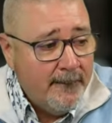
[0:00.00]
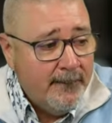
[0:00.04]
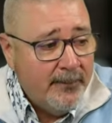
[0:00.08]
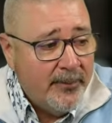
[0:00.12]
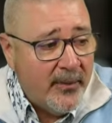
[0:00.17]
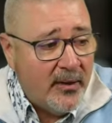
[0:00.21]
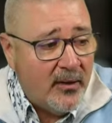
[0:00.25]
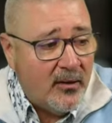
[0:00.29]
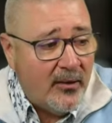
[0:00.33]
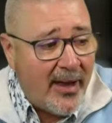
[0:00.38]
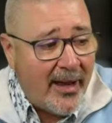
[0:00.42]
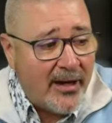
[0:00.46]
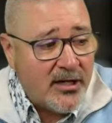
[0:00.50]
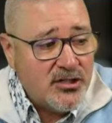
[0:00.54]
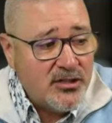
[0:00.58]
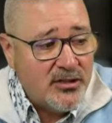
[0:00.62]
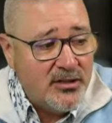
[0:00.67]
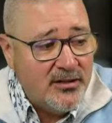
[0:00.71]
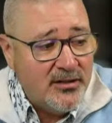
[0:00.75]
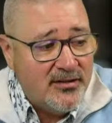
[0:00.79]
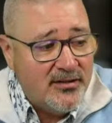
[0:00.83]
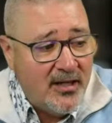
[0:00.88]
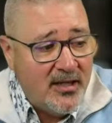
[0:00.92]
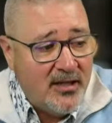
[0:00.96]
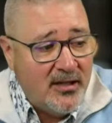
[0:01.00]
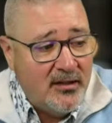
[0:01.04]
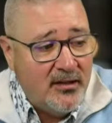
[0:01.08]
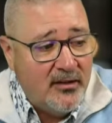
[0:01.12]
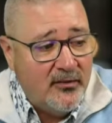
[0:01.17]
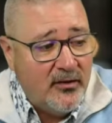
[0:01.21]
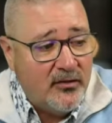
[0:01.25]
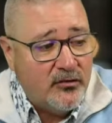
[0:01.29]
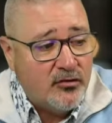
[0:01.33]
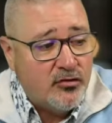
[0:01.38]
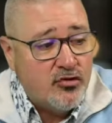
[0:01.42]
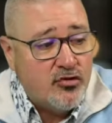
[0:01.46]
And it'll actually take you to
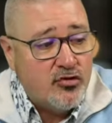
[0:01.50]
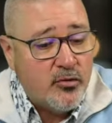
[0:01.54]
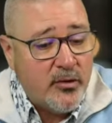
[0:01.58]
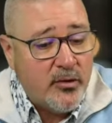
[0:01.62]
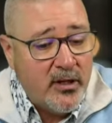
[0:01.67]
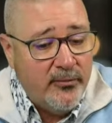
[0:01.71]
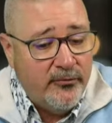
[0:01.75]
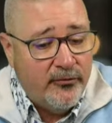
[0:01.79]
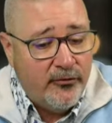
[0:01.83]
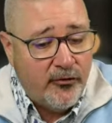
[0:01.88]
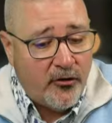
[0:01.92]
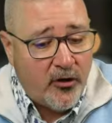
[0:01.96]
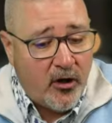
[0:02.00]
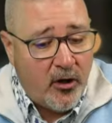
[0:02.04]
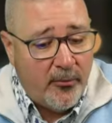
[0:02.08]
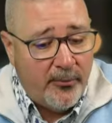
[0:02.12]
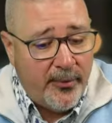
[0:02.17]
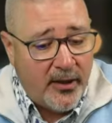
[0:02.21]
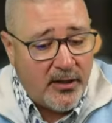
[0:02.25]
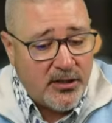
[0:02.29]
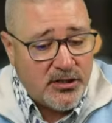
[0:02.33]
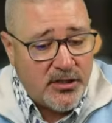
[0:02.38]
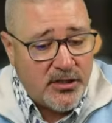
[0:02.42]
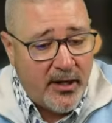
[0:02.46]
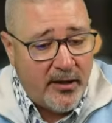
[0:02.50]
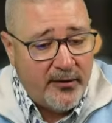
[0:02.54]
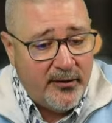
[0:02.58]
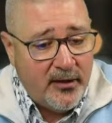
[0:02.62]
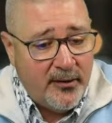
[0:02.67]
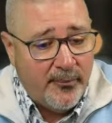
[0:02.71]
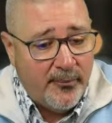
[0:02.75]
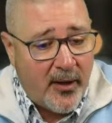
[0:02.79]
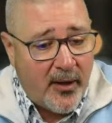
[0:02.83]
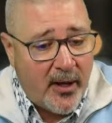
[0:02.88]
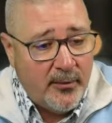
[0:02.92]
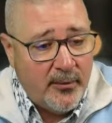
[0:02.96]
this Dream for All page down in the
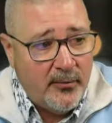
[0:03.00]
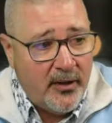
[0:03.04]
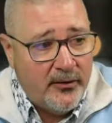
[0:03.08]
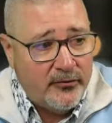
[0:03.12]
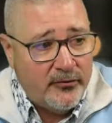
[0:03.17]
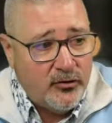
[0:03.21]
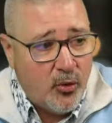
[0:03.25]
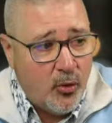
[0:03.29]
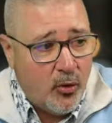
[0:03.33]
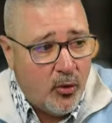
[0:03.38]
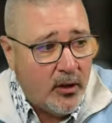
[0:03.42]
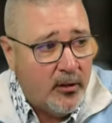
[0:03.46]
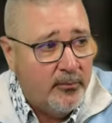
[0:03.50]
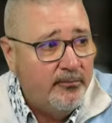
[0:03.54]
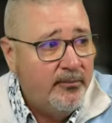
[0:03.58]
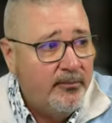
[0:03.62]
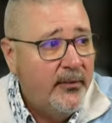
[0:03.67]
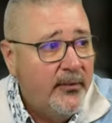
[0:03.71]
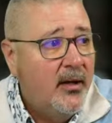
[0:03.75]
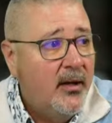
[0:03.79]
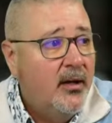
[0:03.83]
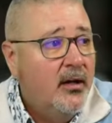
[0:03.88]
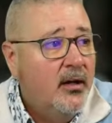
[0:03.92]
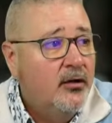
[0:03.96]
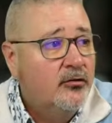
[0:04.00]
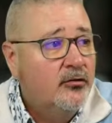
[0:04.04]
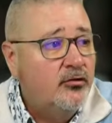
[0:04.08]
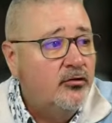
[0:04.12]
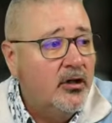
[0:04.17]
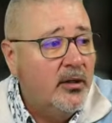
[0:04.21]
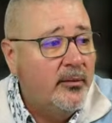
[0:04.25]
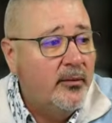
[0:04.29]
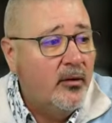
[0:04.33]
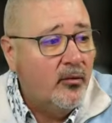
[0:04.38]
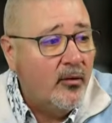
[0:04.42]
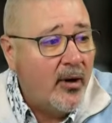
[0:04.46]
bottom left corner. So you're
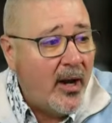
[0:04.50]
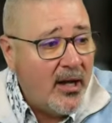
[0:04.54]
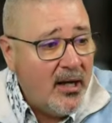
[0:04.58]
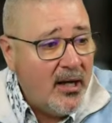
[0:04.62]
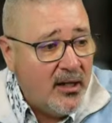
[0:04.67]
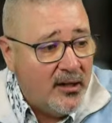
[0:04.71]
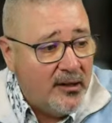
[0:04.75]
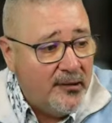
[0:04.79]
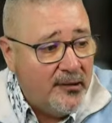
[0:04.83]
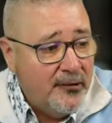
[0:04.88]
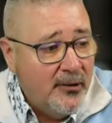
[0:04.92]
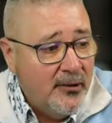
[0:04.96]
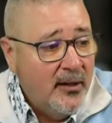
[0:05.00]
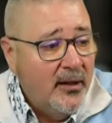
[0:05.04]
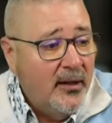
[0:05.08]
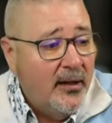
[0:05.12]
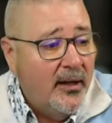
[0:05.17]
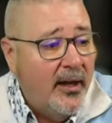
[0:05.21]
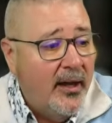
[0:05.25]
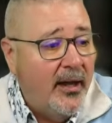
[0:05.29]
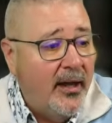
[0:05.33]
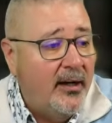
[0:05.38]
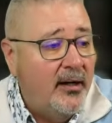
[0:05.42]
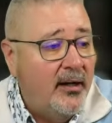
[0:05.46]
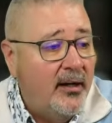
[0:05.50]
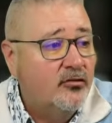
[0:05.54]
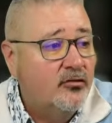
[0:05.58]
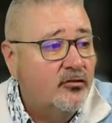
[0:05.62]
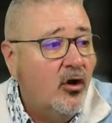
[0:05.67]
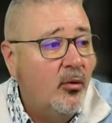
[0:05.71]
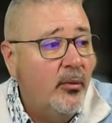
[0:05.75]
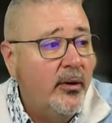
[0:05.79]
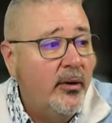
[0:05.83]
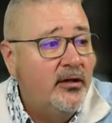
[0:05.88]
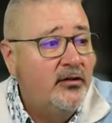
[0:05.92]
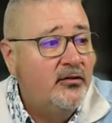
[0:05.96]
going to be right here, and it is
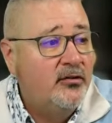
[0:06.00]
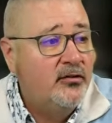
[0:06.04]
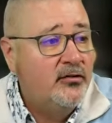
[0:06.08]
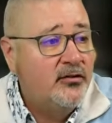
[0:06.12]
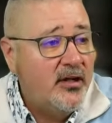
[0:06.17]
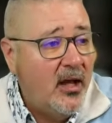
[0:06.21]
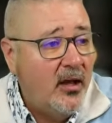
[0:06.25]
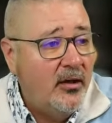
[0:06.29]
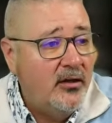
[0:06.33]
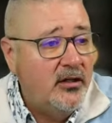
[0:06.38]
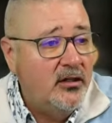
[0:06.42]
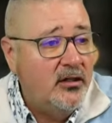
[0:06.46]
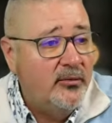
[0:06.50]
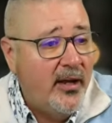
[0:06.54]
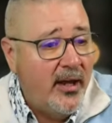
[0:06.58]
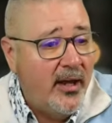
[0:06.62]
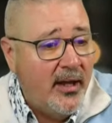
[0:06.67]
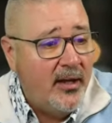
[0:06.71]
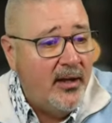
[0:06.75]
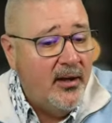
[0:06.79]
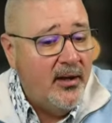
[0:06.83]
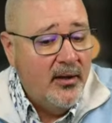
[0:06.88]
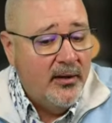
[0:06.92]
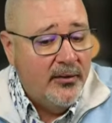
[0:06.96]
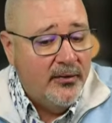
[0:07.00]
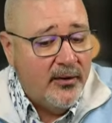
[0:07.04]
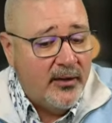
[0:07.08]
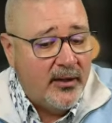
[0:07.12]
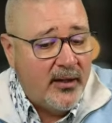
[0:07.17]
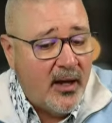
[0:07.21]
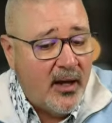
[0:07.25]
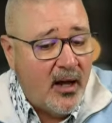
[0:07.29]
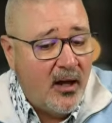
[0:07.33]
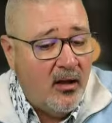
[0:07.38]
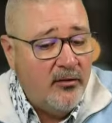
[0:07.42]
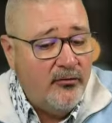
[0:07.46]
going to tell you, hey, the
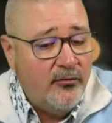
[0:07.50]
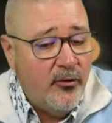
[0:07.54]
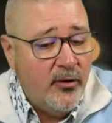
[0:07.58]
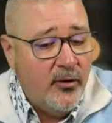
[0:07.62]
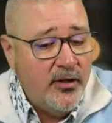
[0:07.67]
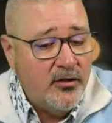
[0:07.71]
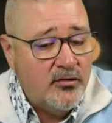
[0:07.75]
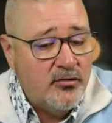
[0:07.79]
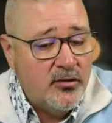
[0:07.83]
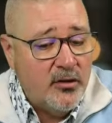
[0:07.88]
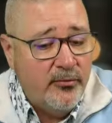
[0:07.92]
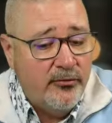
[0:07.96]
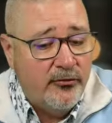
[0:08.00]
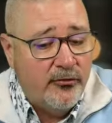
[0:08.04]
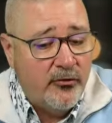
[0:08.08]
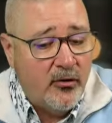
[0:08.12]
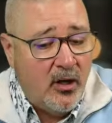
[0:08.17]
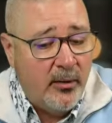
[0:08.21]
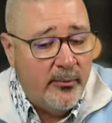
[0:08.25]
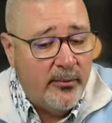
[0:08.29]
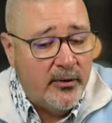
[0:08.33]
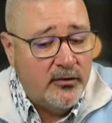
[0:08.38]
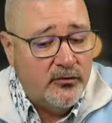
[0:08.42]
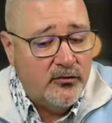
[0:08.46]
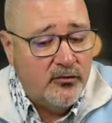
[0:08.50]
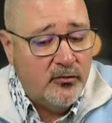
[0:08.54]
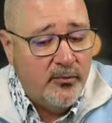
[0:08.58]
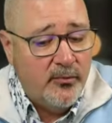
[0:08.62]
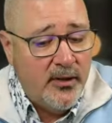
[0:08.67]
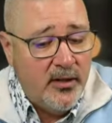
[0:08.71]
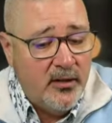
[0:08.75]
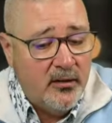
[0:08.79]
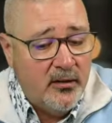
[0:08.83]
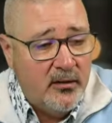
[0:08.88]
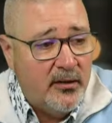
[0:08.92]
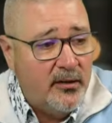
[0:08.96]
California Dream for All, I'm going to zoom
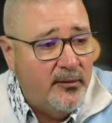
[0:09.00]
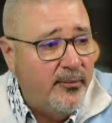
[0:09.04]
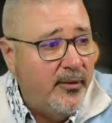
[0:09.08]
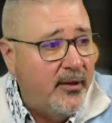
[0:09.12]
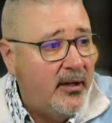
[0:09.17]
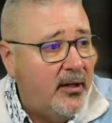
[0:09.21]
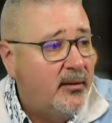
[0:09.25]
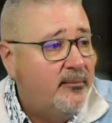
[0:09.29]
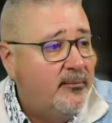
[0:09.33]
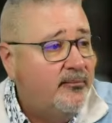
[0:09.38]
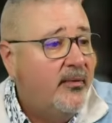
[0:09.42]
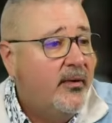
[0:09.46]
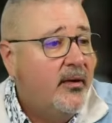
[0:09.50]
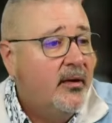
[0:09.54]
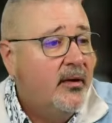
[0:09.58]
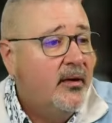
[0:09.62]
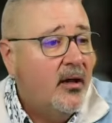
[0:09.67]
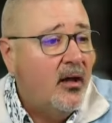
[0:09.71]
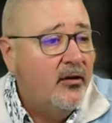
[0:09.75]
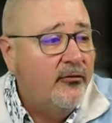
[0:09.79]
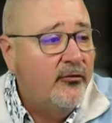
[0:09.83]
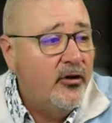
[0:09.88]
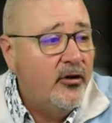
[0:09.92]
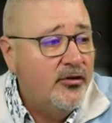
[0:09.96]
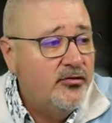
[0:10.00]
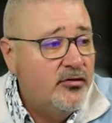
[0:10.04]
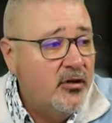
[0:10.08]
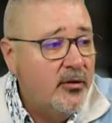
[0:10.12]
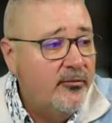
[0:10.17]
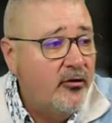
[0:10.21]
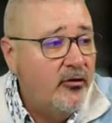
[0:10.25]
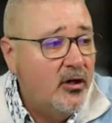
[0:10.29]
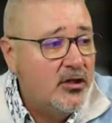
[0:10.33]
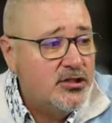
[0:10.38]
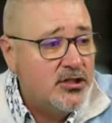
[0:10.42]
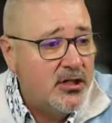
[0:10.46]
in here a little bit, California Dream
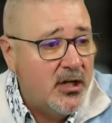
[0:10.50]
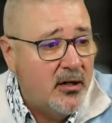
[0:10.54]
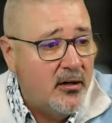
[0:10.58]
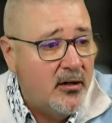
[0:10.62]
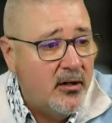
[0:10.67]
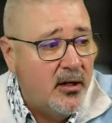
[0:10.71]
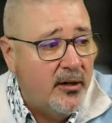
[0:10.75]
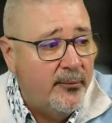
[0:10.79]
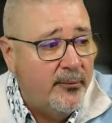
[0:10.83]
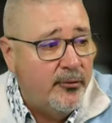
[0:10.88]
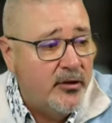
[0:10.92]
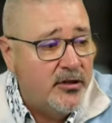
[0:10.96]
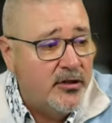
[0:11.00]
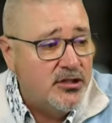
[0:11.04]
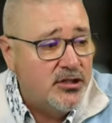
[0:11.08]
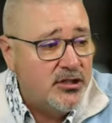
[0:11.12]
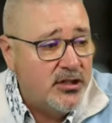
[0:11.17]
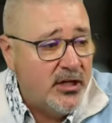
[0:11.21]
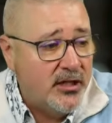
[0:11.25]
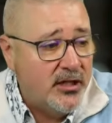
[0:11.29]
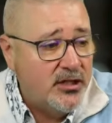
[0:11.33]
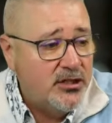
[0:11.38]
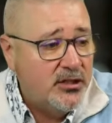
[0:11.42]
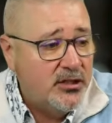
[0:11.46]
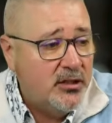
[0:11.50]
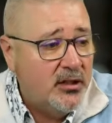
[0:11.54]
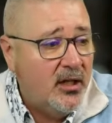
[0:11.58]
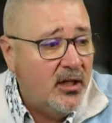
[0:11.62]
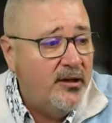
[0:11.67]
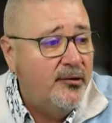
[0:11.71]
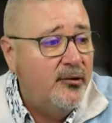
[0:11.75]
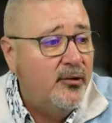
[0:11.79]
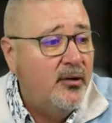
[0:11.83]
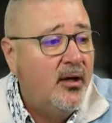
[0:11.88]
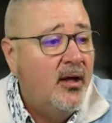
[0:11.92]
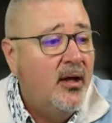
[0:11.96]
for All Shared Appreciation
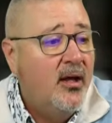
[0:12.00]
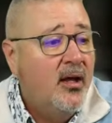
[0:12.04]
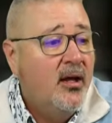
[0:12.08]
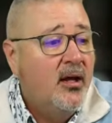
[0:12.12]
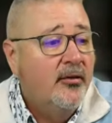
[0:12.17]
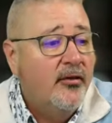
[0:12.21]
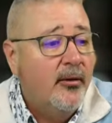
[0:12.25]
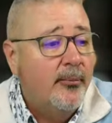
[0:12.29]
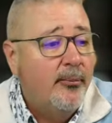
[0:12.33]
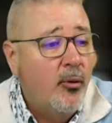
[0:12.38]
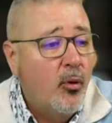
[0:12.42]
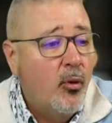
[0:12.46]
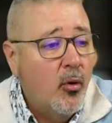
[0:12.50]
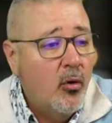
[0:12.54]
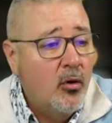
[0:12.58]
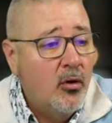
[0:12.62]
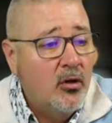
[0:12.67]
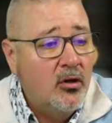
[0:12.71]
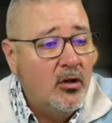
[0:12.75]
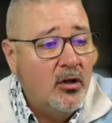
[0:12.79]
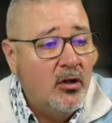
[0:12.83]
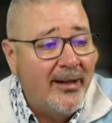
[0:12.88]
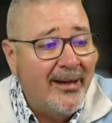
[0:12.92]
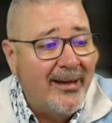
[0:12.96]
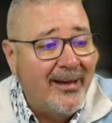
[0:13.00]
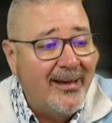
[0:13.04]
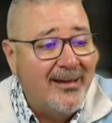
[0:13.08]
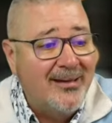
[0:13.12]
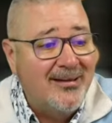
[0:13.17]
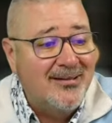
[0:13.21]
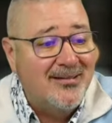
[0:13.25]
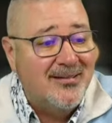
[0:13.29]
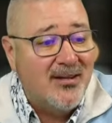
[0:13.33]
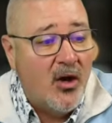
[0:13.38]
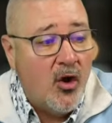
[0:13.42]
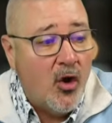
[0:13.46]
Loan. The portal
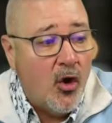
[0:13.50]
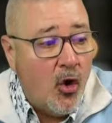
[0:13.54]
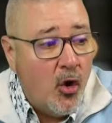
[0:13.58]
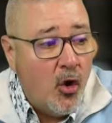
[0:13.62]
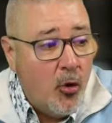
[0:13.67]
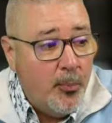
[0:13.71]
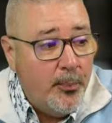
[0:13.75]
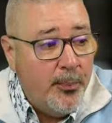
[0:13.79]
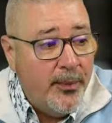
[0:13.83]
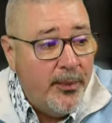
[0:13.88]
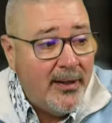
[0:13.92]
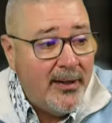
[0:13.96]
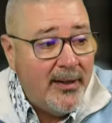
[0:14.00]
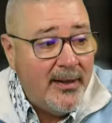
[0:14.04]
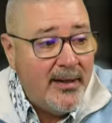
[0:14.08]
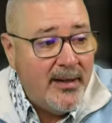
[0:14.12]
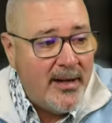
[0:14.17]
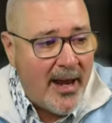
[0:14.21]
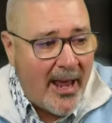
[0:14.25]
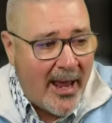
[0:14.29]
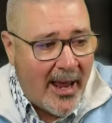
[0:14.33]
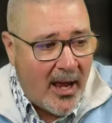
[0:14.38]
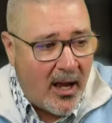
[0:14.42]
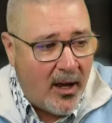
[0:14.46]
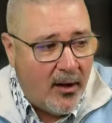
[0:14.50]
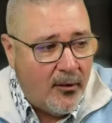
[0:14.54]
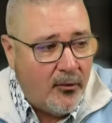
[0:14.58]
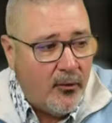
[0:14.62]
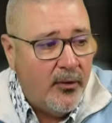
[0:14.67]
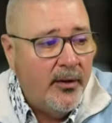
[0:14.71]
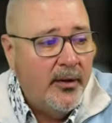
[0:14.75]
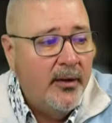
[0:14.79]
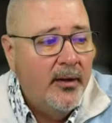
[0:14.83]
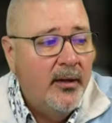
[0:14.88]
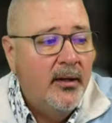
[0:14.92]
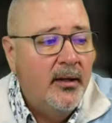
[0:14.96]
is open now.
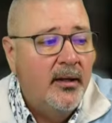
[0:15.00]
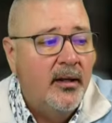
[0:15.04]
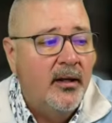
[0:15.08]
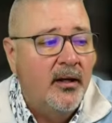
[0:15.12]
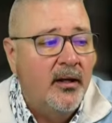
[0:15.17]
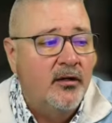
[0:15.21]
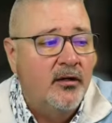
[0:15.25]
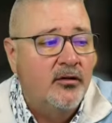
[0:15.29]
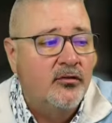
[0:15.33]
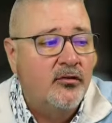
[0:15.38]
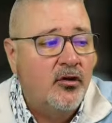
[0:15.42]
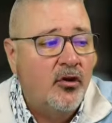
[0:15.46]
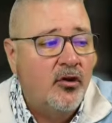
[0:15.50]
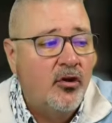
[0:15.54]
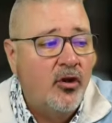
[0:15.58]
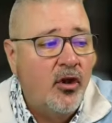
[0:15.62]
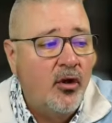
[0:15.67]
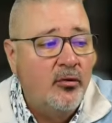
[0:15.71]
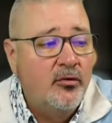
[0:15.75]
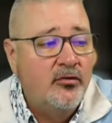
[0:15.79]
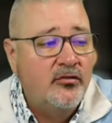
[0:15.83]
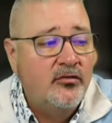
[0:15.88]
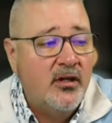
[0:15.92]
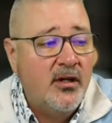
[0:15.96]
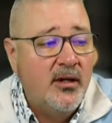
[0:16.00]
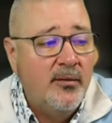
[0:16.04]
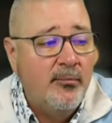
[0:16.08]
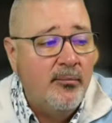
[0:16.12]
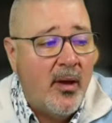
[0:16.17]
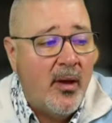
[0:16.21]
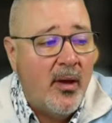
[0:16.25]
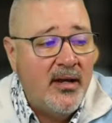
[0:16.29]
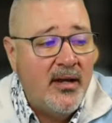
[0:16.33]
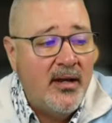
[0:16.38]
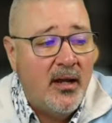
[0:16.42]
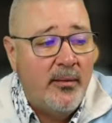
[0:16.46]
It is closing
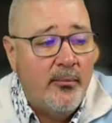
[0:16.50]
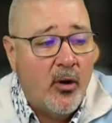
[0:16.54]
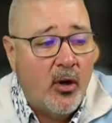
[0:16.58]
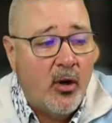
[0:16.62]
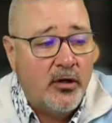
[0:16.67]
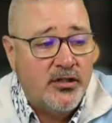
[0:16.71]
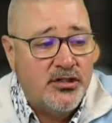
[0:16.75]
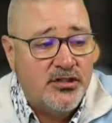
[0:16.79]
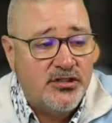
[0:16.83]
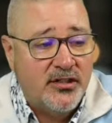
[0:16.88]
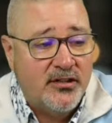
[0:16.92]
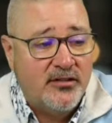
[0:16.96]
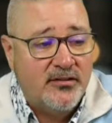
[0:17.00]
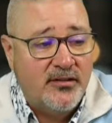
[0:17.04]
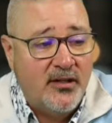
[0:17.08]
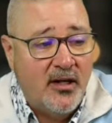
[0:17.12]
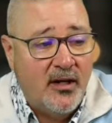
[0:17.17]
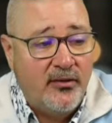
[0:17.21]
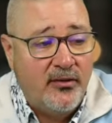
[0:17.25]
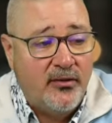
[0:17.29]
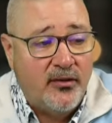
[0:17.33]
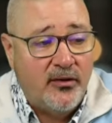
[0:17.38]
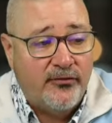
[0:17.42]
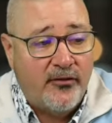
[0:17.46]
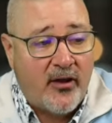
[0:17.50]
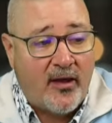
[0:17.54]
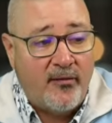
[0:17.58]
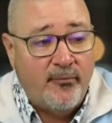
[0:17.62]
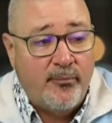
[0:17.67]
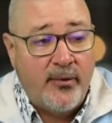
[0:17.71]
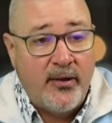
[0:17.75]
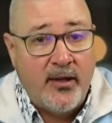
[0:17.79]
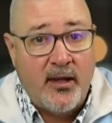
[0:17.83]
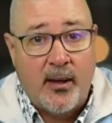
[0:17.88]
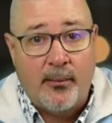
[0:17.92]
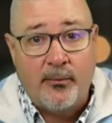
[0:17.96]
Monday, March 16th at 5
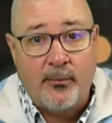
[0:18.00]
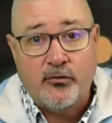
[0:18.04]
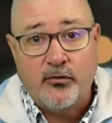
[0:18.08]
p.m.